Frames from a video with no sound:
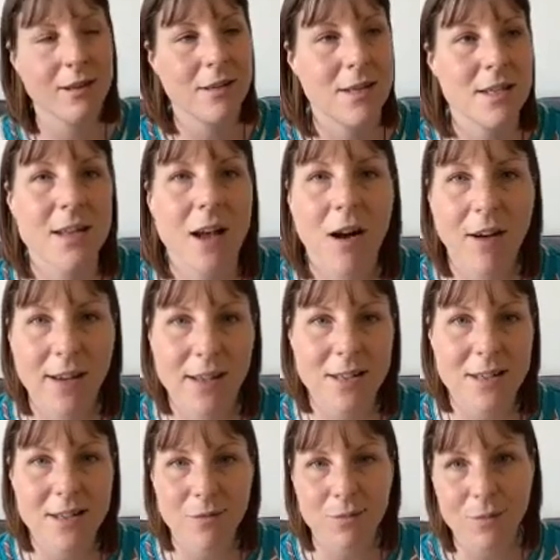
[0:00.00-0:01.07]

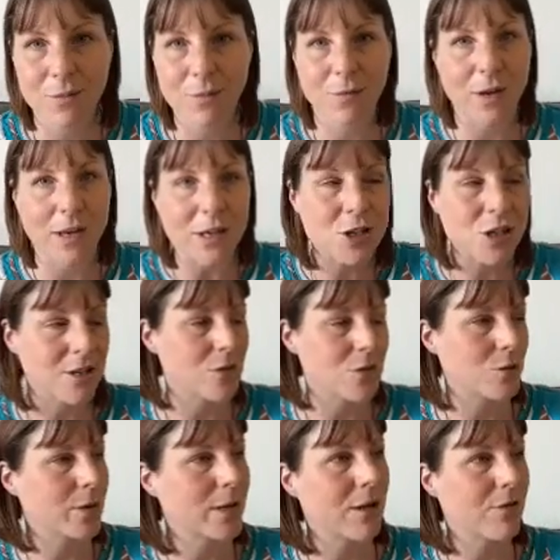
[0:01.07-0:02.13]
designed features
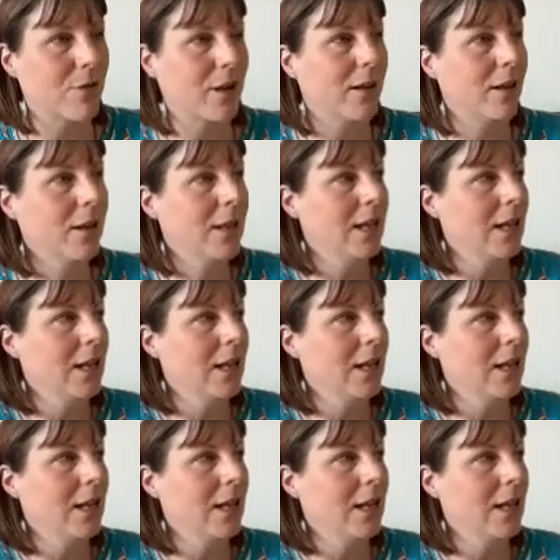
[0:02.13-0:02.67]
or whatever.